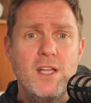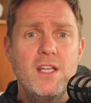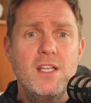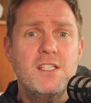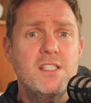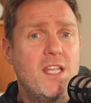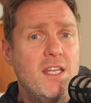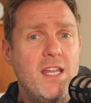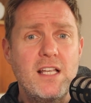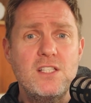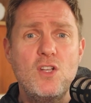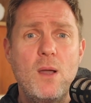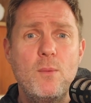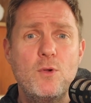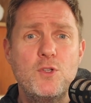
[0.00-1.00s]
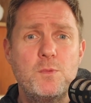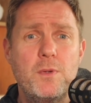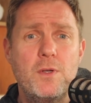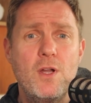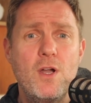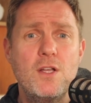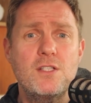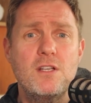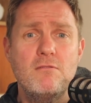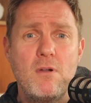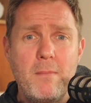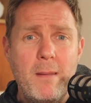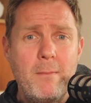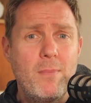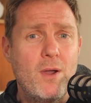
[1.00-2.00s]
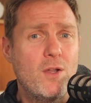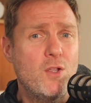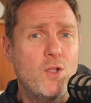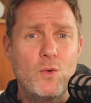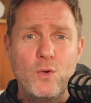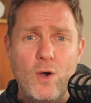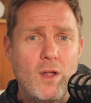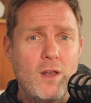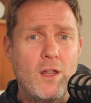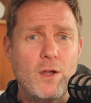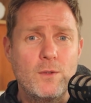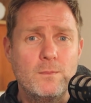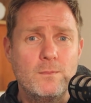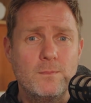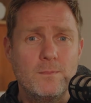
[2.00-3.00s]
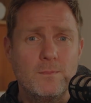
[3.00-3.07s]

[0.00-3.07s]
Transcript: See you next time, entrepreneurs, and remember, you're not alone.